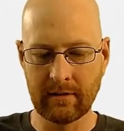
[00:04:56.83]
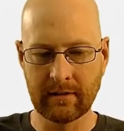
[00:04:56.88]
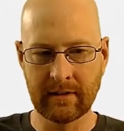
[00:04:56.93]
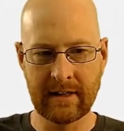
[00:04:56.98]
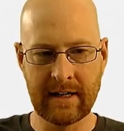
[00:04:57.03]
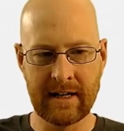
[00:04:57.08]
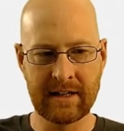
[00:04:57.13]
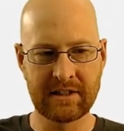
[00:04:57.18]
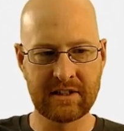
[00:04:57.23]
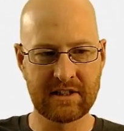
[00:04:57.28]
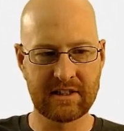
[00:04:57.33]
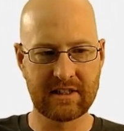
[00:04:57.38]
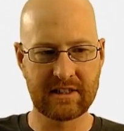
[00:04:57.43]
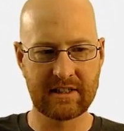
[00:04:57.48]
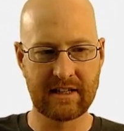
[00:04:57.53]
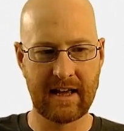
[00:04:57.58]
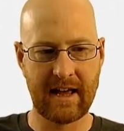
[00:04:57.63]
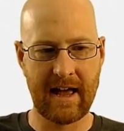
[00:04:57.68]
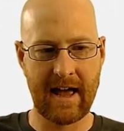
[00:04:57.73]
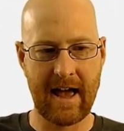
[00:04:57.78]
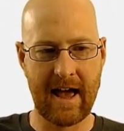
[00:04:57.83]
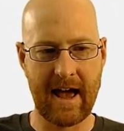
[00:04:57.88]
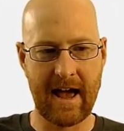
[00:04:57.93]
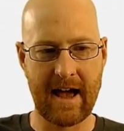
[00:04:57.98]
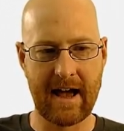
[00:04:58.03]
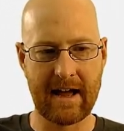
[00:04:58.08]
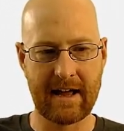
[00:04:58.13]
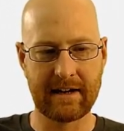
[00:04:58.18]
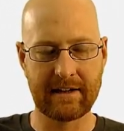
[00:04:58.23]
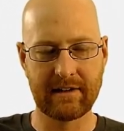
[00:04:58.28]
let's
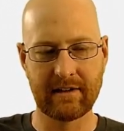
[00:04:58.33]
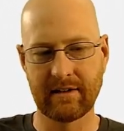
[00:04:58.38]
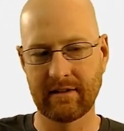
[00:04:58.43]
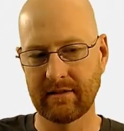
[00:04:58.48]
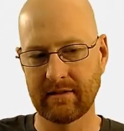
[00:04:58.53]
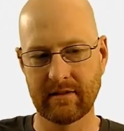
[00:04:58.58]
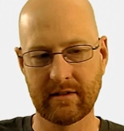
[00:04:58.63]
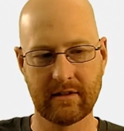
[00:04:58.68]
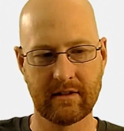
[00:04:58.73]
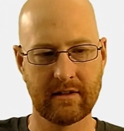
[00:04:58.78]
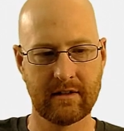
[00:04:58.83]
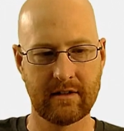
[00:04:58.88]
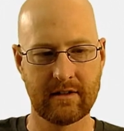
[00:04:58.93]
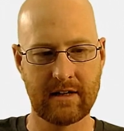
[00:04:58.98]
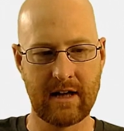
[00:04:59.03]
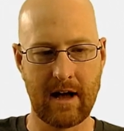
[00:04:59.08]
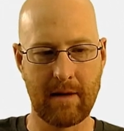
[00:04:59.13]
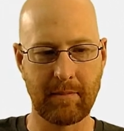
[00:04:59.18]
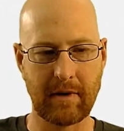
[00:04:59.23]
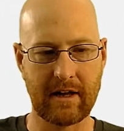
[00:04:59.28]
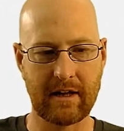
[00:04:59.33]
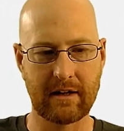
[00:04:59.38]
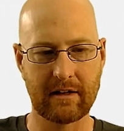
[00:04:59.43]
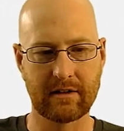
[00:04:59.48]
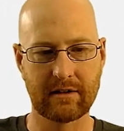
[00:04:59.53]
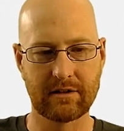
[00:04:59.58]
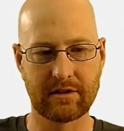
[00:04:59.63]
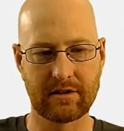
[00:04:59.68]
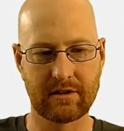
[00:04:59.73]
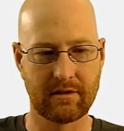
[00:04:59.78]
add
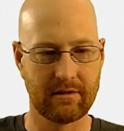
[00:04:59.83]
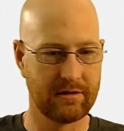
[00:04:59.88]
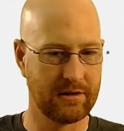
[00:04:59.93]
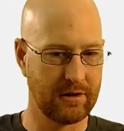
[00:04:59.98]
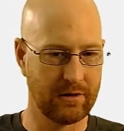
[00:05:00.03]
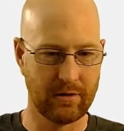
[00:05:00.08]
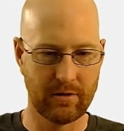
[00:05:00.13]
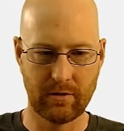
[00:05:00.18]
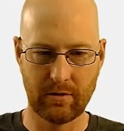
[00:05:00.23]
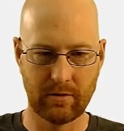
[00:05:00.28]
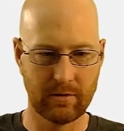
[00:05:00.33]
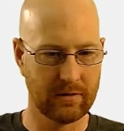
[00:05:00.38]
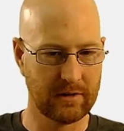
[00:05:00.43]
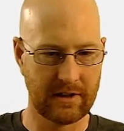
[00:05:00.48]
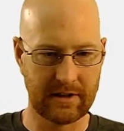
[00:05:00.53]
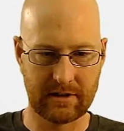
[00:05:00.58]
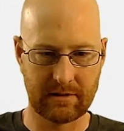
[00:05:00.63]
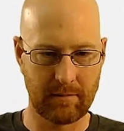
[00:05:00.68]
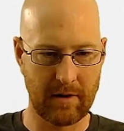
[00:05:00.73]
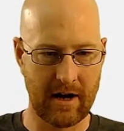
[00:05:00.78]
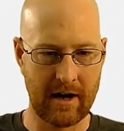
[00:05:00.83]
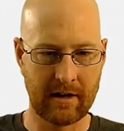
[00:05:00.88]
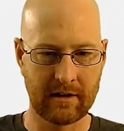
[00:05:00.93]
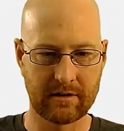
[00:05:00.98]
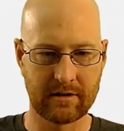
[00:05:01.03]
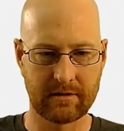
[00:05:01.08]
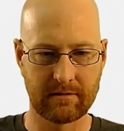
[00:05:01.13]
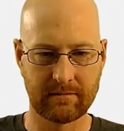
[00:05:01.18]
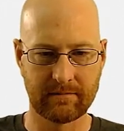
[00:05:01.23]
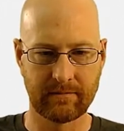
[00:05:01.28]
toppings to list
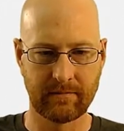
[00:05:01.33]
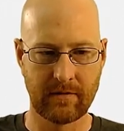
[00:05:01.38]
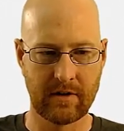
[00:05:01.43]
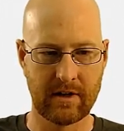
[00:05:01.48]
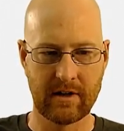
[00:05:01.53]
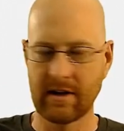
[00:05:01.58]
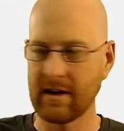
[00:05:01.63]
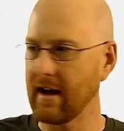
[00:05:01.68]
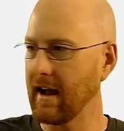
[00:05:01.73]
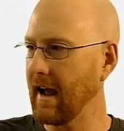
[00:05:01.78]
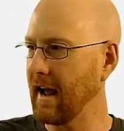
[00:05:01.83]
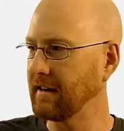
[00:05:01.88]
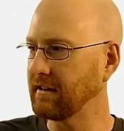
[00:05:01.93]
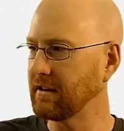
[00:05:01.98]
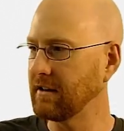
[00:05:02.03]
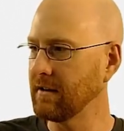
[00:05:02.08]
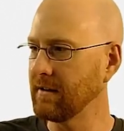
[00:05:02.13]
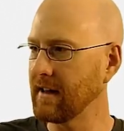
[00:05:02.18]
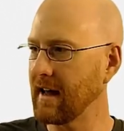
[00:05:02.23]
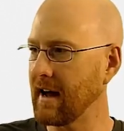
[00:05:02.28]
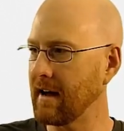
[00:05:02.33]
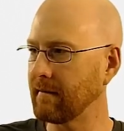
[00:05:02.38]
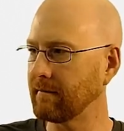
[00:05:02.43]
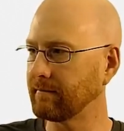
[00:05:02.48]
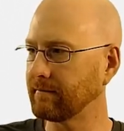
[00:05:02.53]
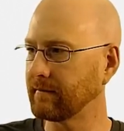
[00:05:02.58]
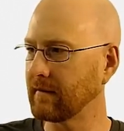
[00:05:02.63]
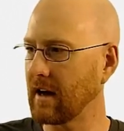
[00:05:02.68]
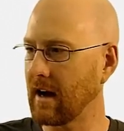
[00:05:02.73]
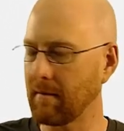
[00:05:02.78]
box. And to do
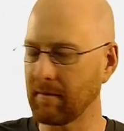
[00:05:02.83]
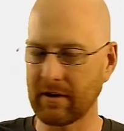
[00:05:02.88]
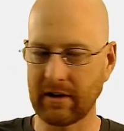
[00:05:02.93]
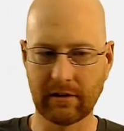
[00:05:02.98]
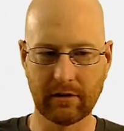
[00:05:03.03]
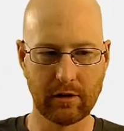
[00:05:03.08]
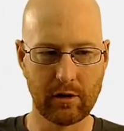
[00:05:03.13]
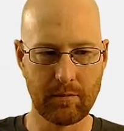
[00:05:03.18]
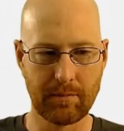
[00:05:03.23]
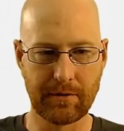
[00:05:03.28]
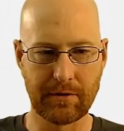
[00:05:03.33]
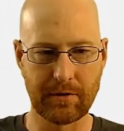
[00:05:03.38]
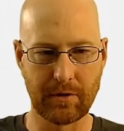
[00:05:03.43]
that, I'm going to loop